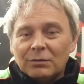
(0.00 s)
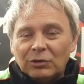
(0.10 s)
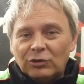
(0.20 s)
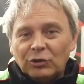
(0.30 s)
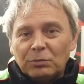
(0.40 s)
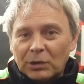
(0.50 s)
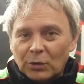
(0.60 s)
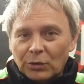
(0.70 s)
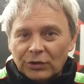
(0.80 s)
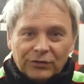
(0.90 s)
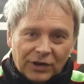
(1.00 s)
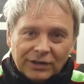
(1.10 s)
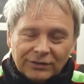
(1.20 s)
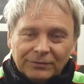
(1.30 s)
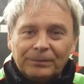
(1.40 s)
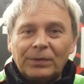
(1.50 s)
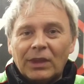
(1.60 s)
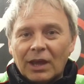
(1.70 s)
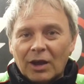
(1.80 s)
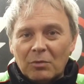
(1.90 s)
which used to be called the Defiance,
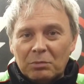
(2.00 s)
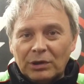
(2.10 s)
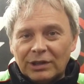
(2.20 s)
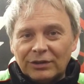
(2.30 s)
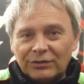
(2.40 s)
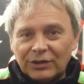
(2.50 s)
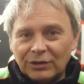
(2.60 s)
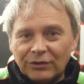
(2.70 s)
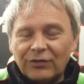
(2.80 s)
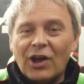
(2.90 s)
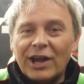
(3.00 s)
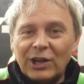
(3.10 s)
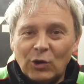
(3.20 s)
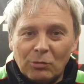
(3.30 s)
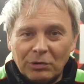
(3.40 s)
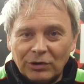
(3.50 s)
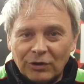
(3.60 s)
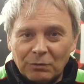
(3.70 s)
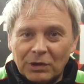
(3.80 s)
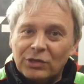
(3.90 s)
but there's still a fly in the
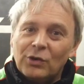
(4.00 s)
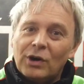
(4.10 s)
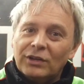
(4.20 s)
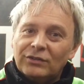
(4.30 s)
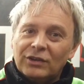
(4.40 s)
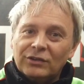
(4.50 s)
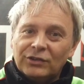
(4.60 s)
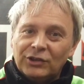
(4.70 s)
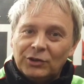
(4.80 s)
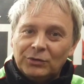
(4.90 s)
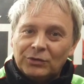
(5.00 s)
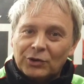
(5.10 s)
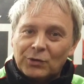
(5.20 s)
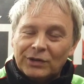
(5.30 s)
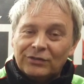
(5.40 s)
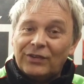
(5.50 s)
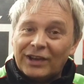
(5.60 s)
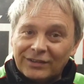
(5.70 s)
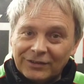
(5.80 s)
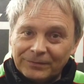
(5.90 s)
ointment of whether or not I start to use the Kriss
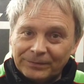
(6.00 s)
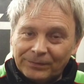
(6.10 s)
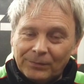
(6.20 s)
Vector,